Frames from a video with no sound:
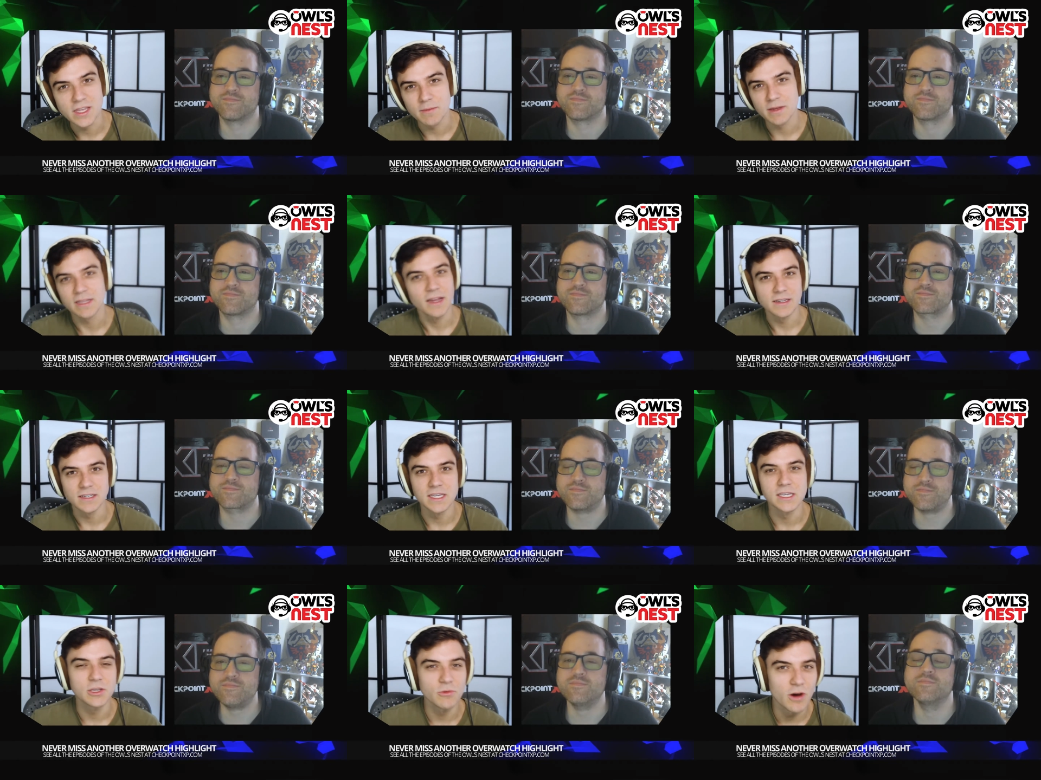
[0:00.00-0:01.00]
Speaker 1: right? Think about
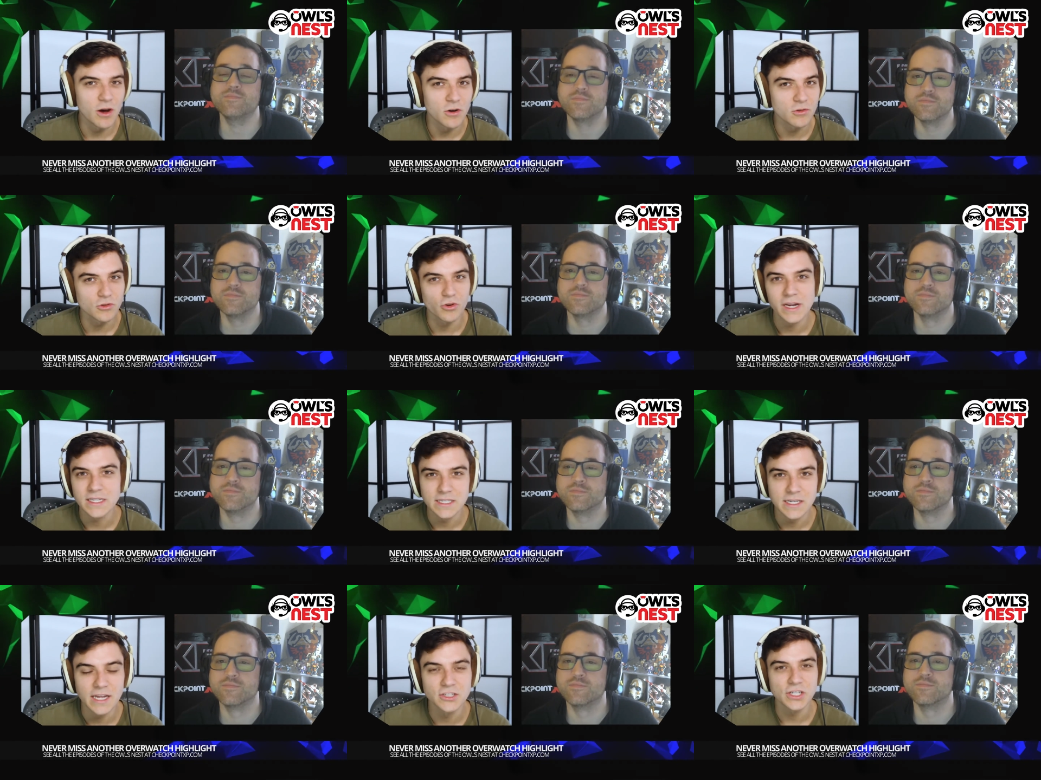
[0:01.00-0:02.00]
that EQO
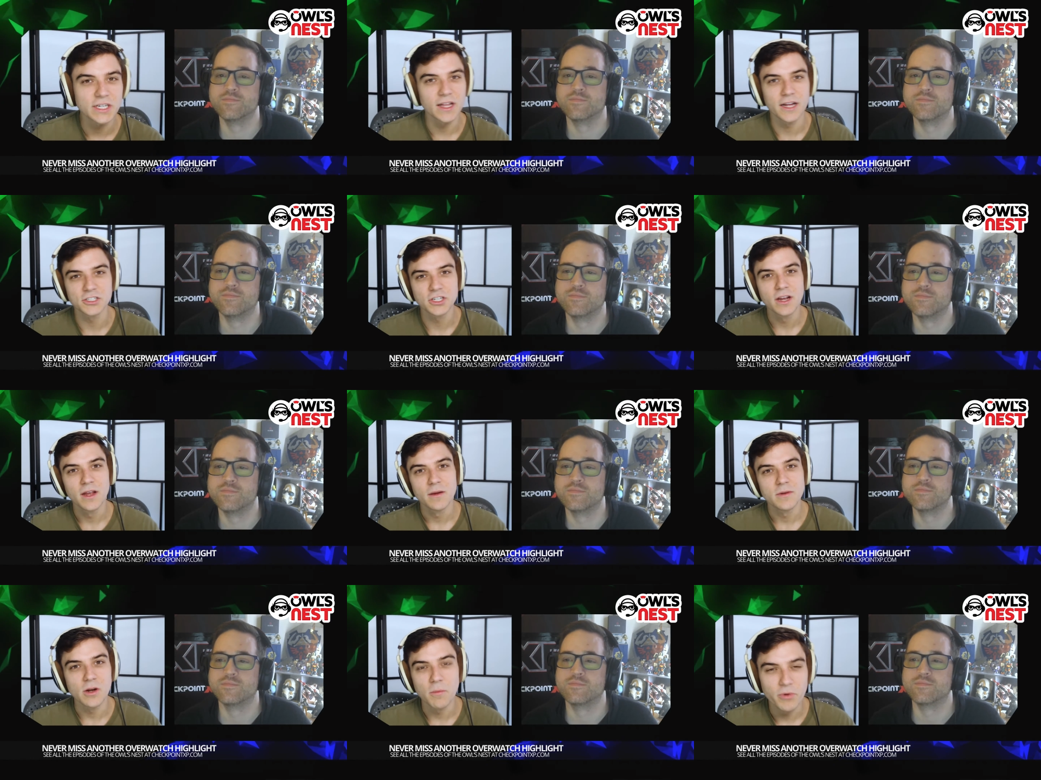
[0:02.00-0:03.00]
crazy Genji clutch.
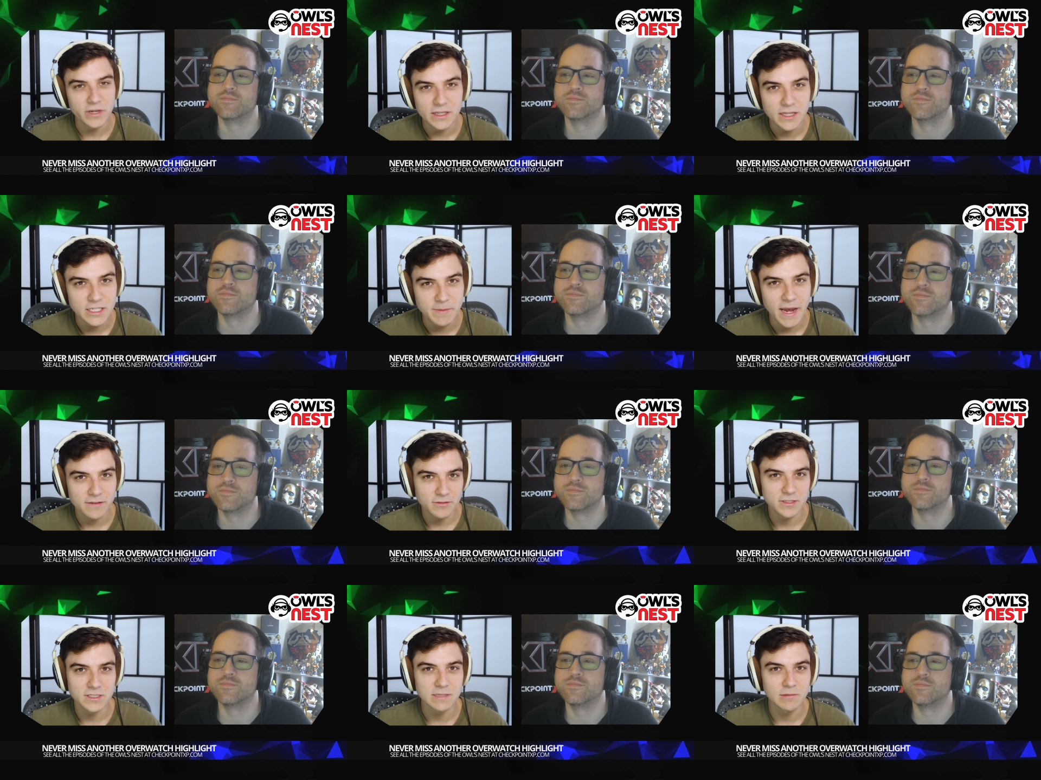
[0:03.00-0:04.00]
You know, bringing things
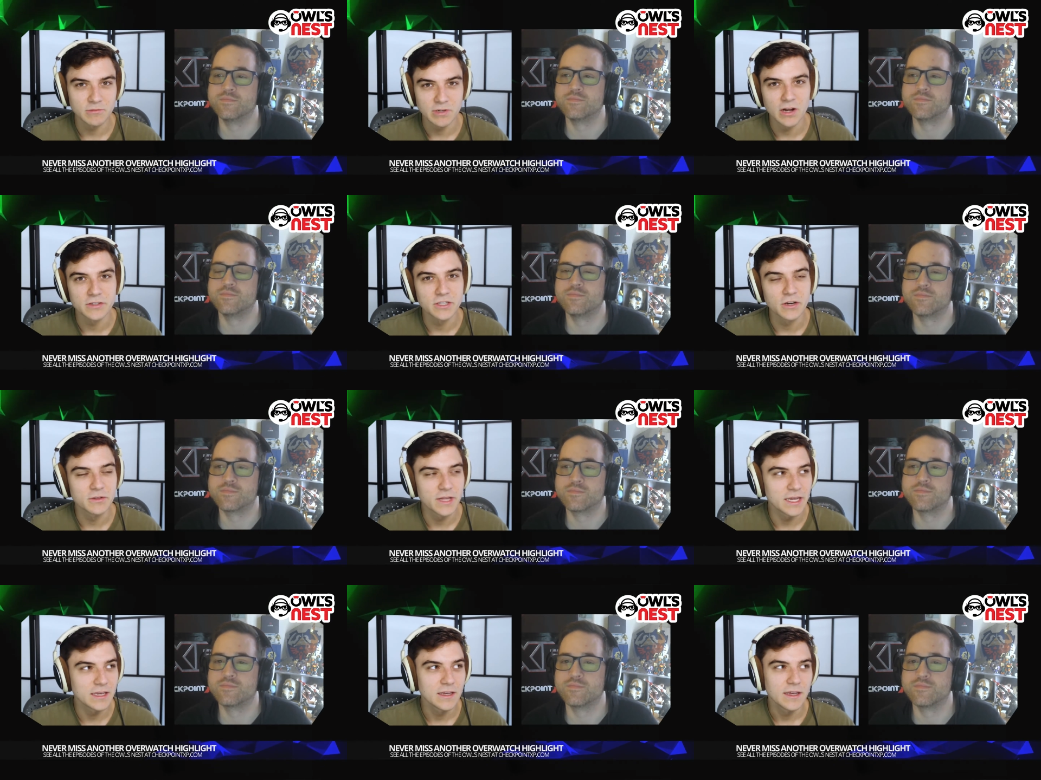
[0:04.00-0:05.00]
back for his team on
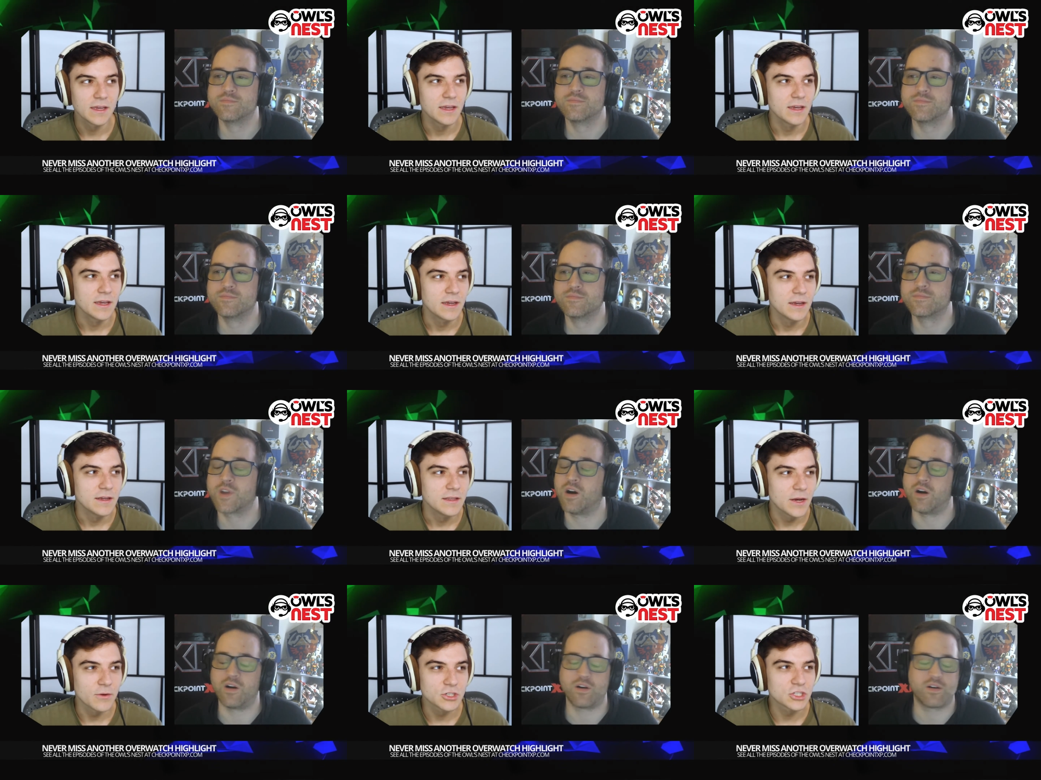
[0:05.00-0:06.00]
Rialto, like
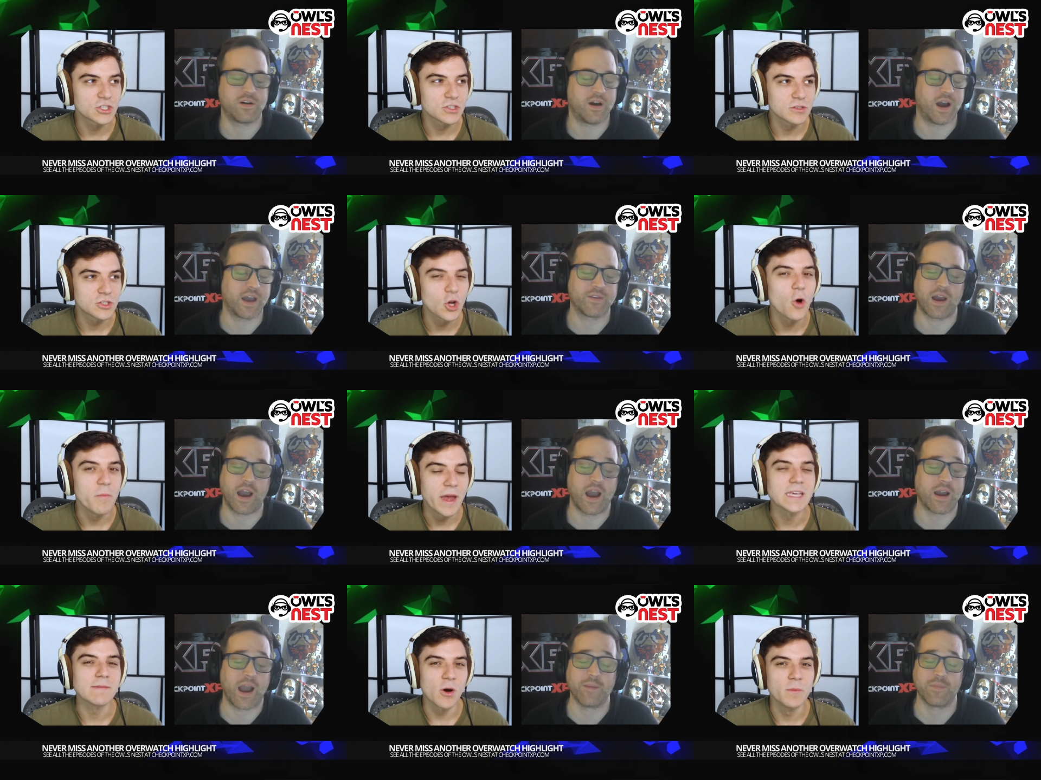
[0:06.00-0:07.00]
Speaker 2: Oh, there were just I, so
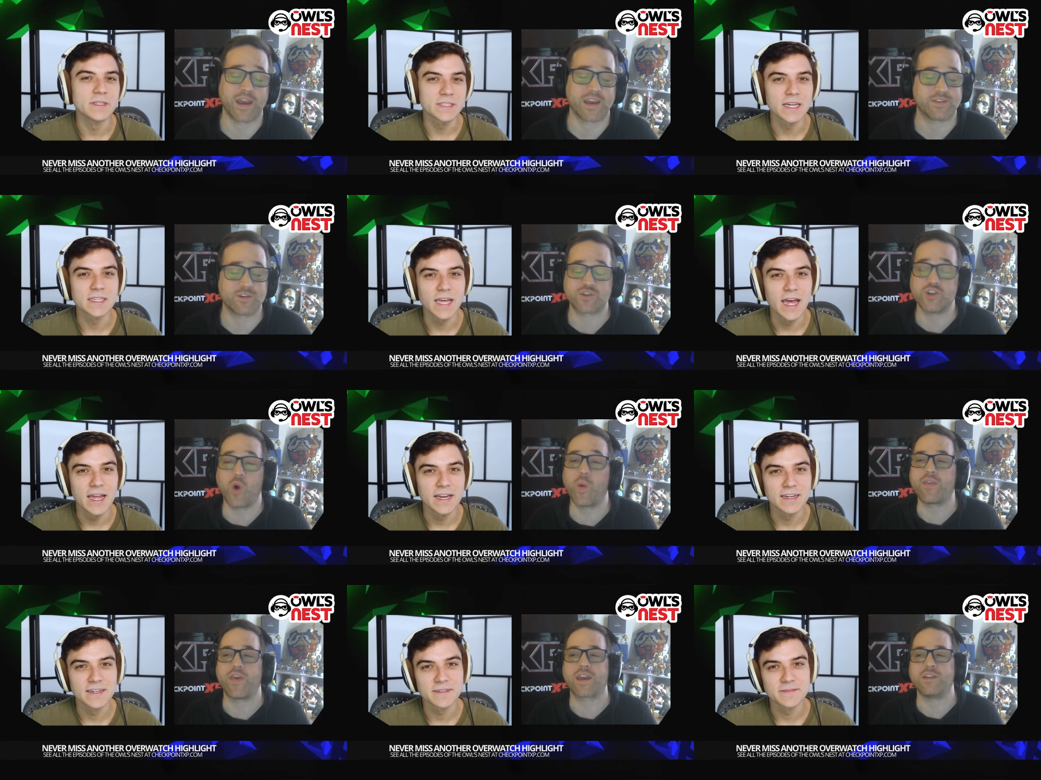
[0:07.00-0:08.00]
I, many i moments like, there's like no that.
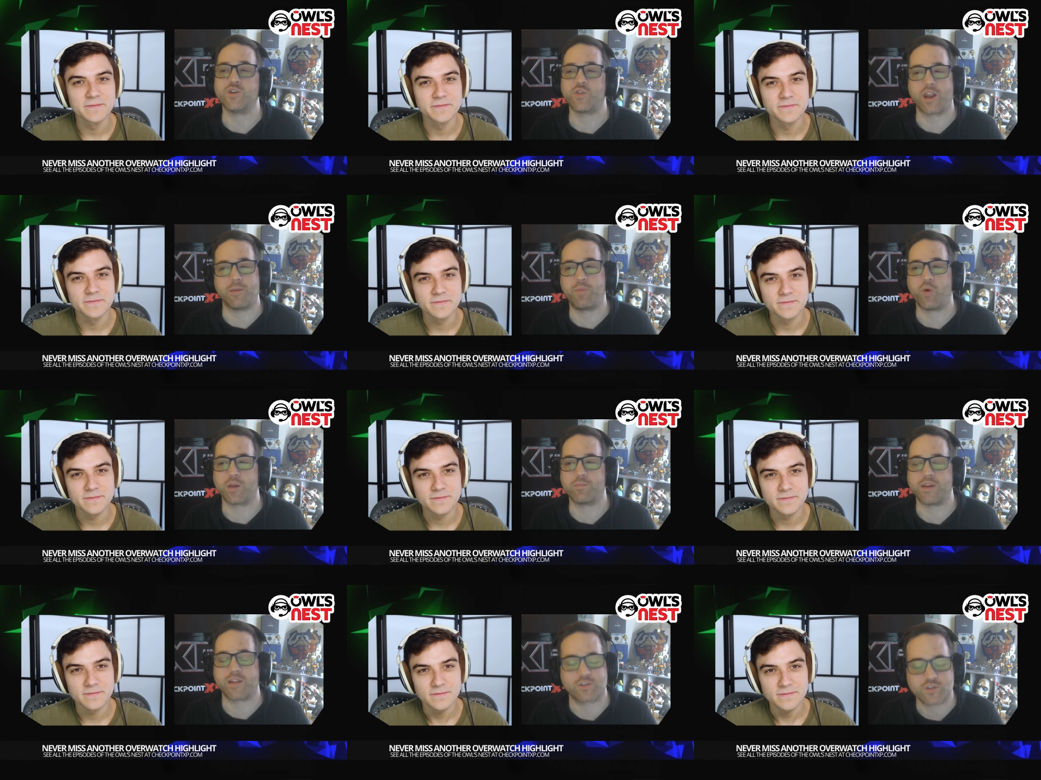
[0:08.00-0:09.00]
way they can do that on point
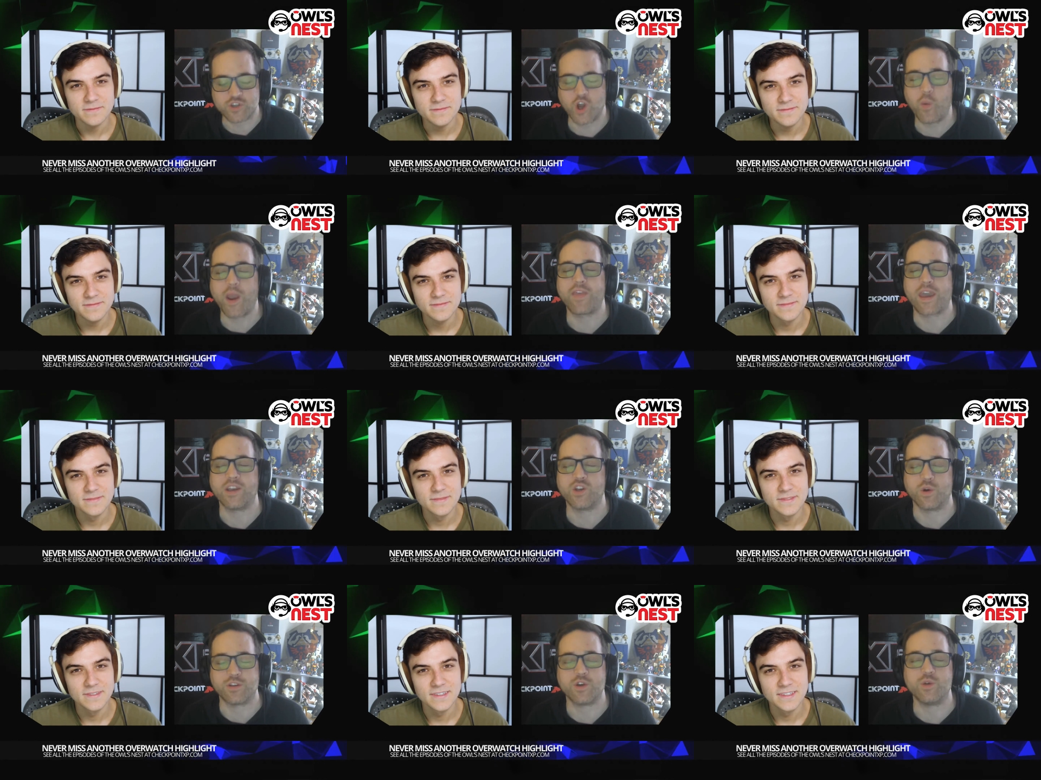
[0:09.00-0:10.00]
B. Like there's no way they can
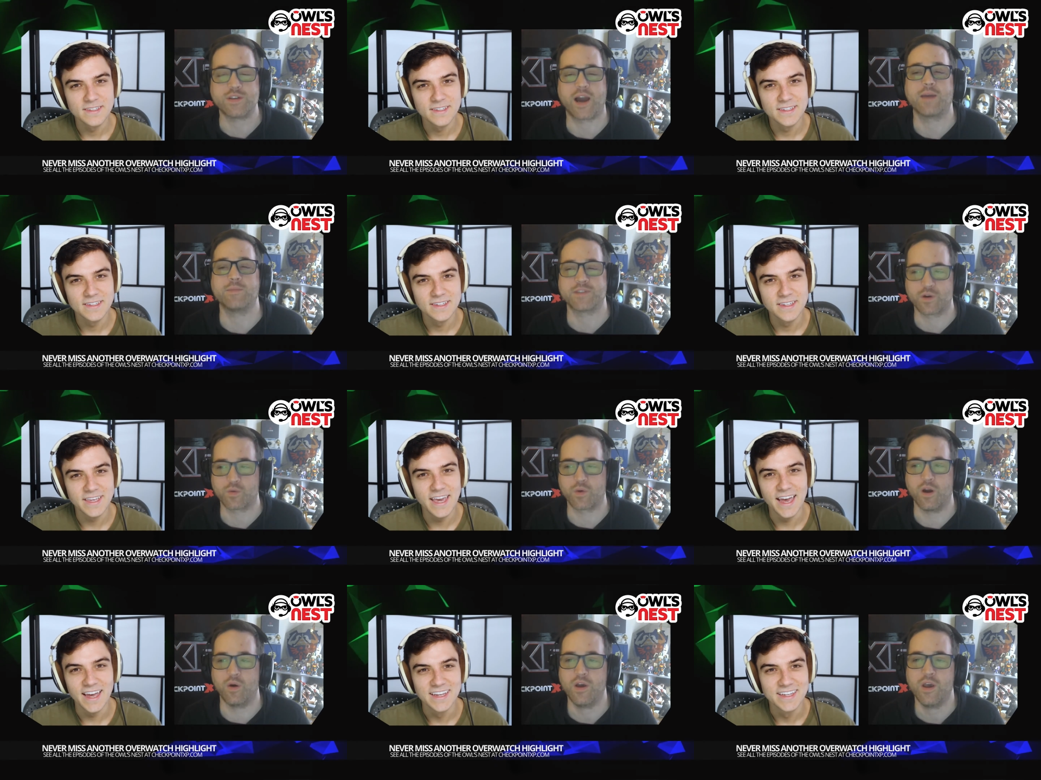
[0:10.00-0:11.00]
do it two times in a row.
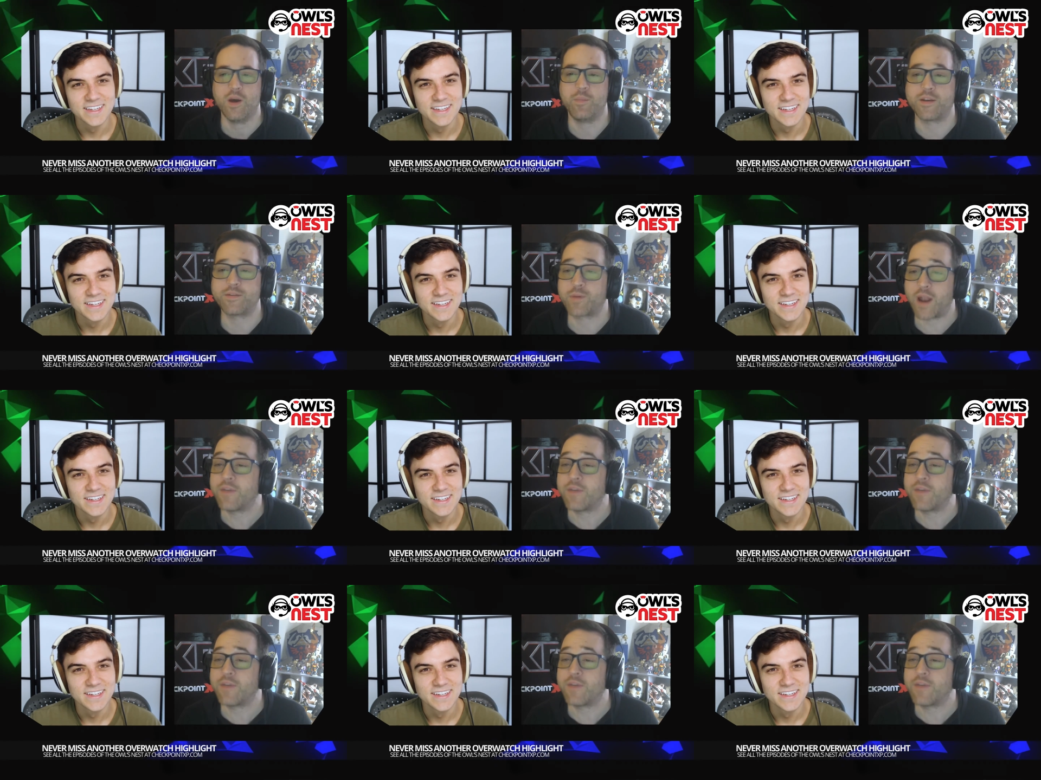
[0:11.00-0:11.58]
Yeah. But but